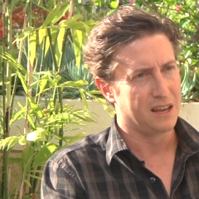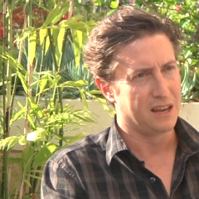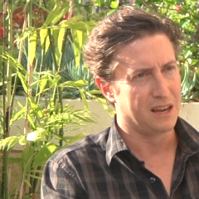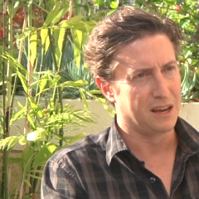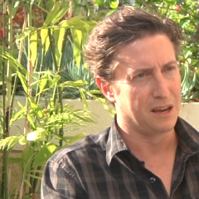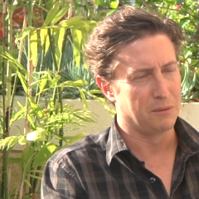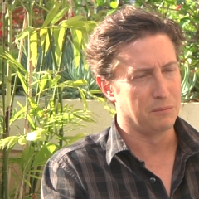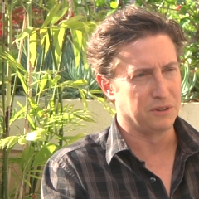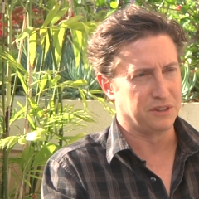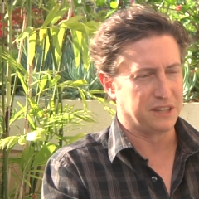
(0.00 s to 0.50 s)

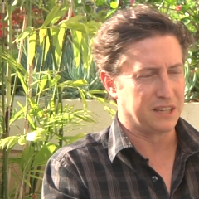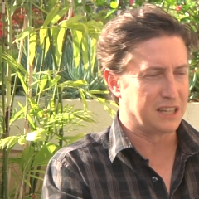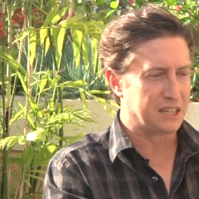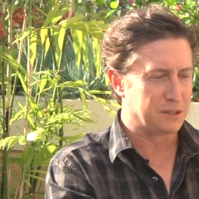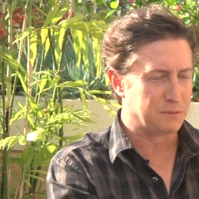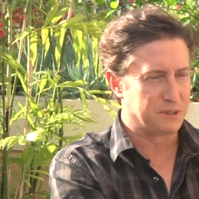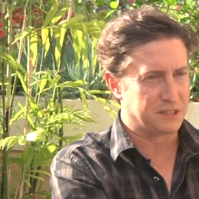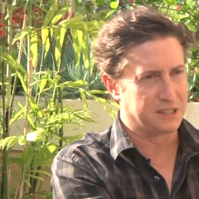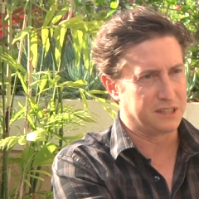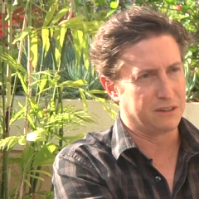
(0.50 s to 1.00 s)
Uh, but the
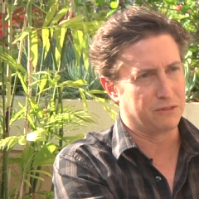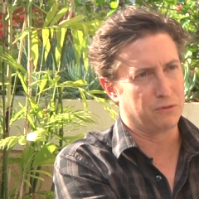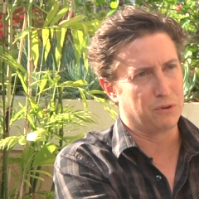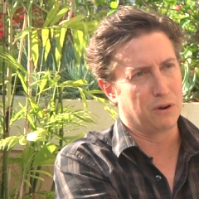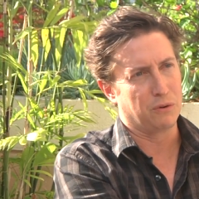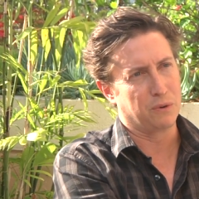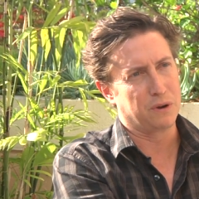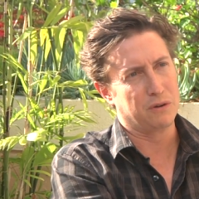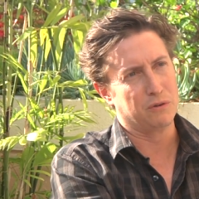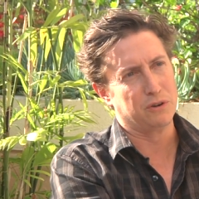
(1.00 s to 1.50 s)
intimacy of
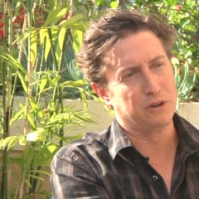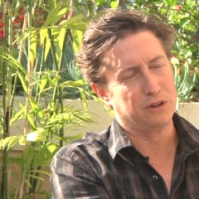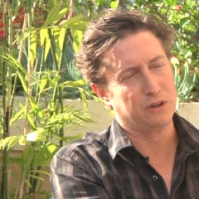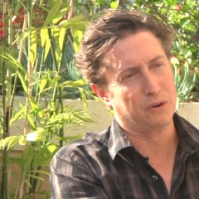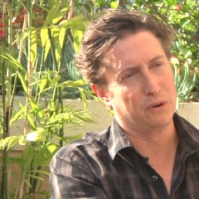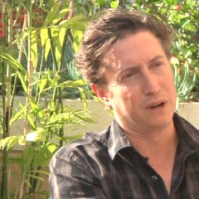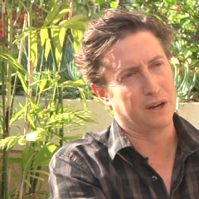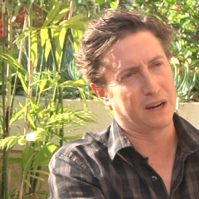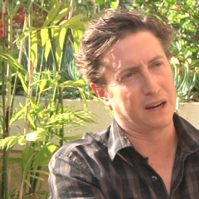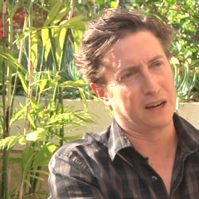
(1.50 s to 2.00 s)
what we were
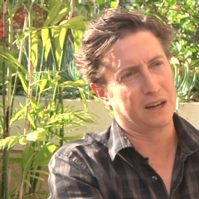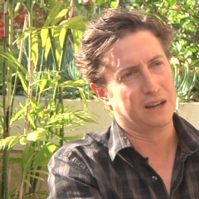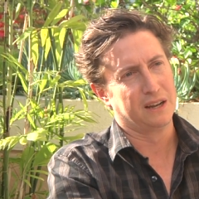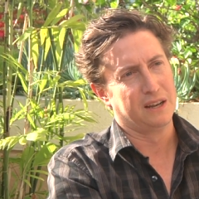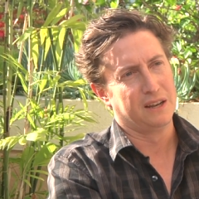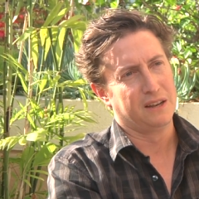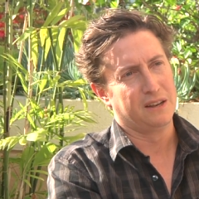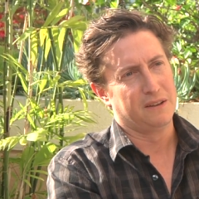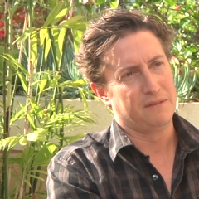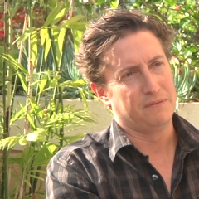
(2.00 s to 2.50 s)
doing
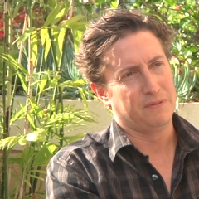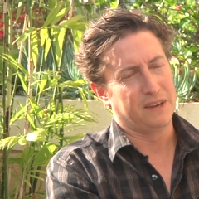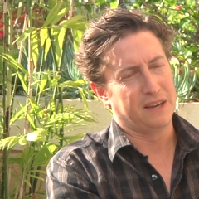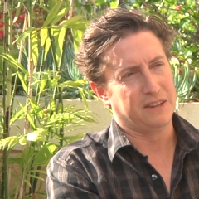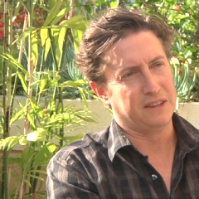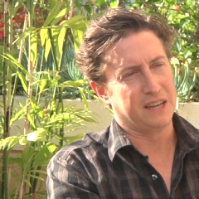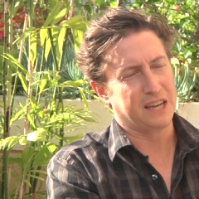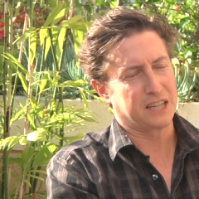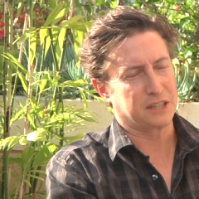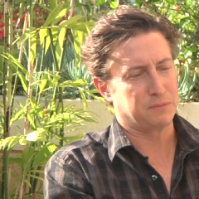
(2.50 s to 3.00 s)

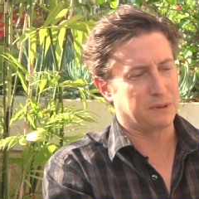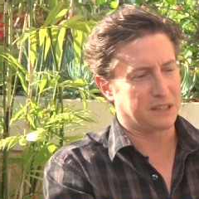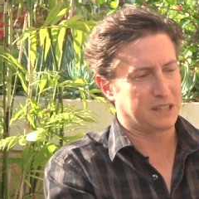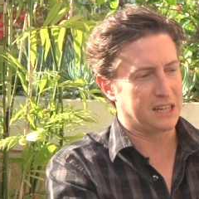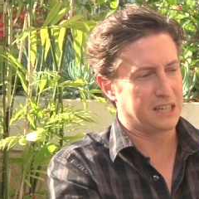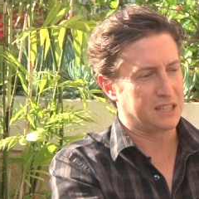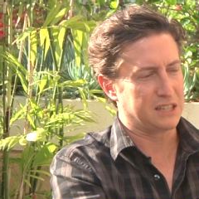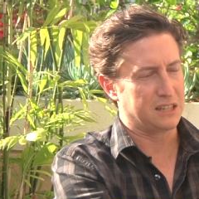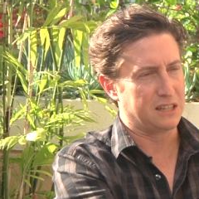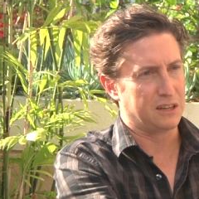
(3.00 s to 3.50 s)
and the
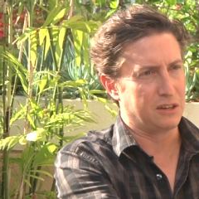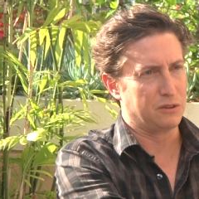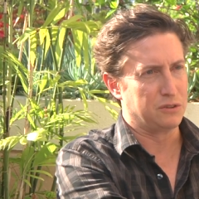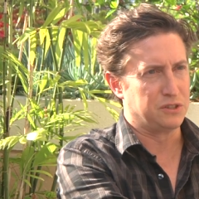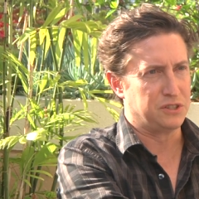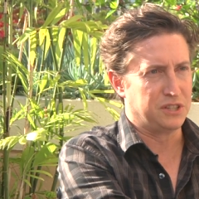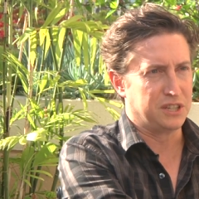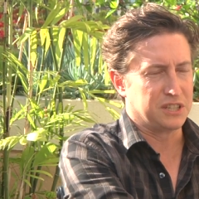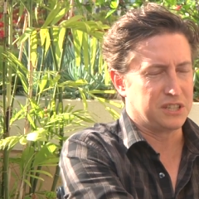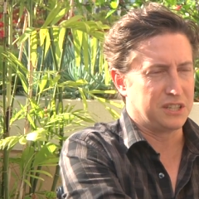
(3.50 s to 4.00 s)
expectation that it
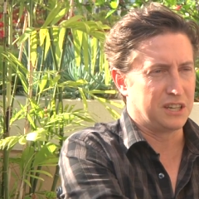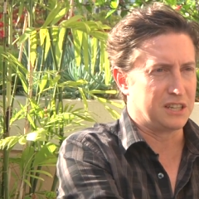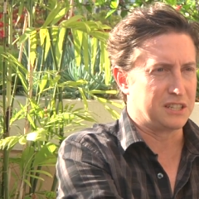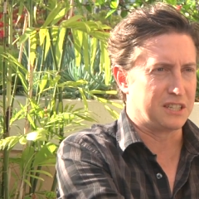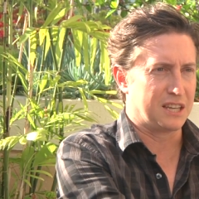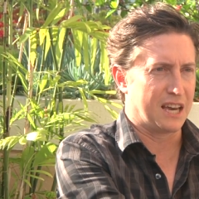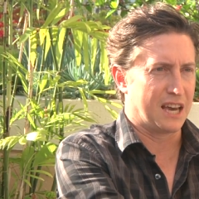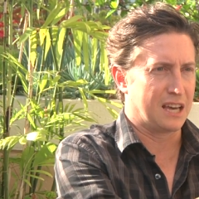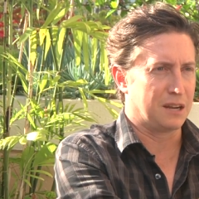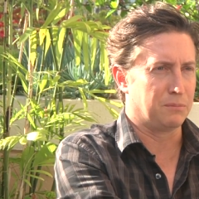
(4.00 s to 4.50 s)
was just
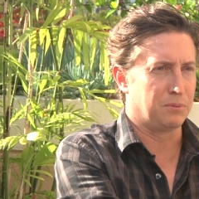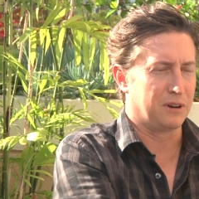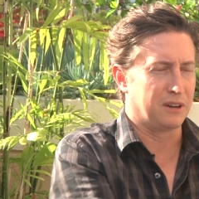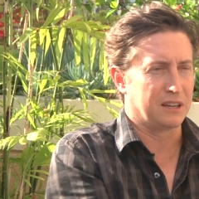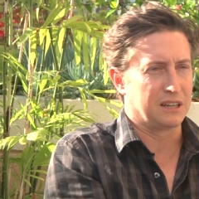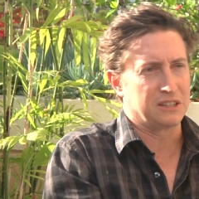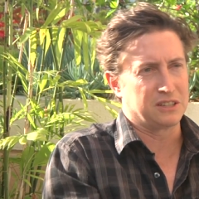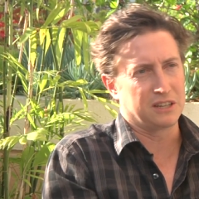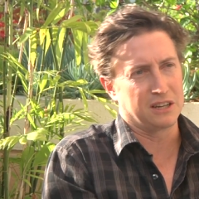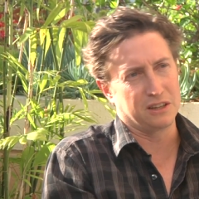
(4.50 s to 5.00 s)
us that had
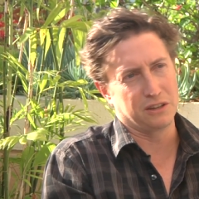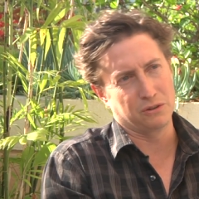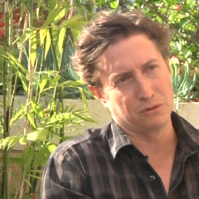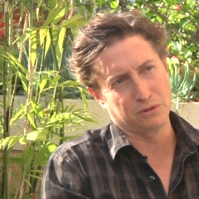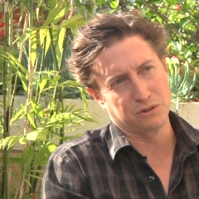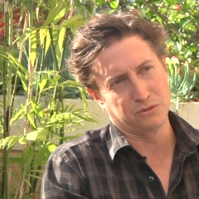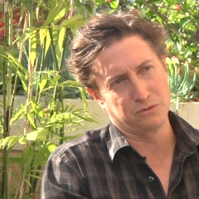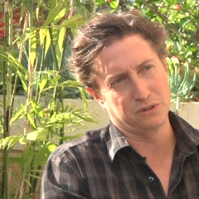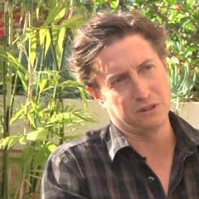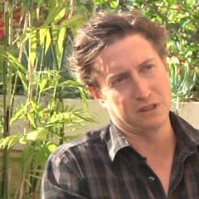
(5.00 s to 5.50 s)
upon each other
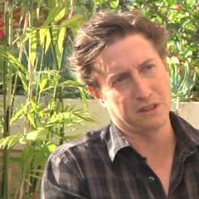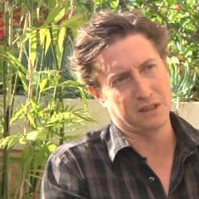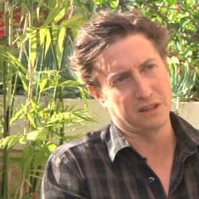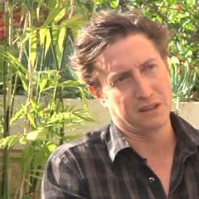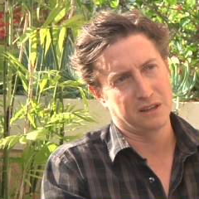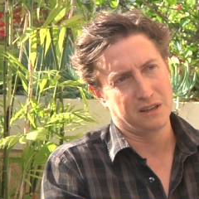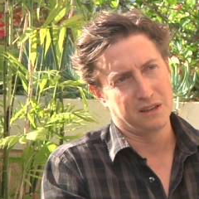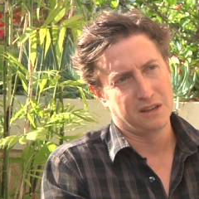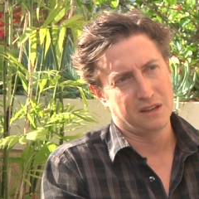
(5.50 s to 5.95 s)
was really,